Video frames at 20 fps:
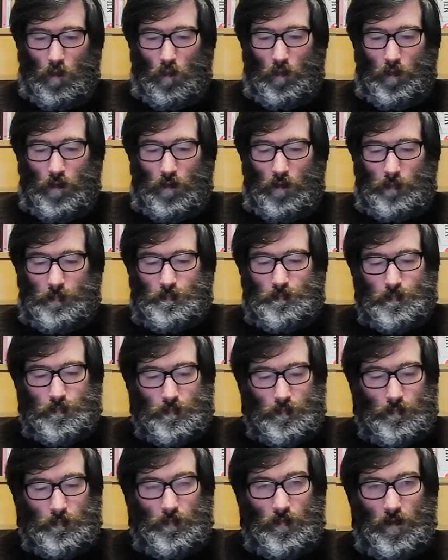will
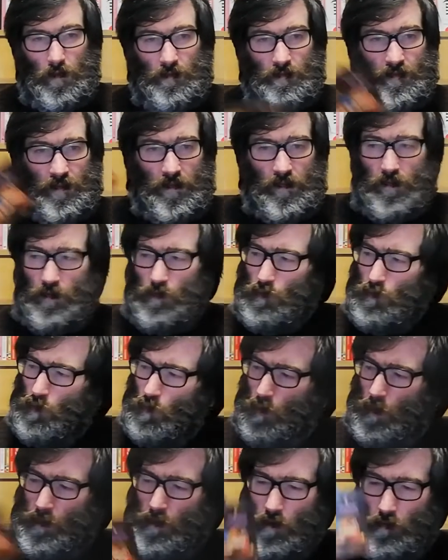send you
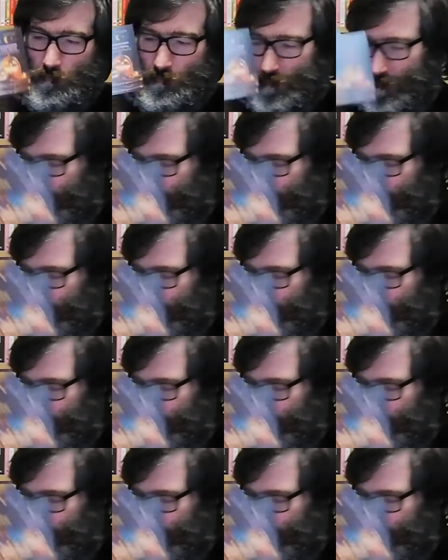one of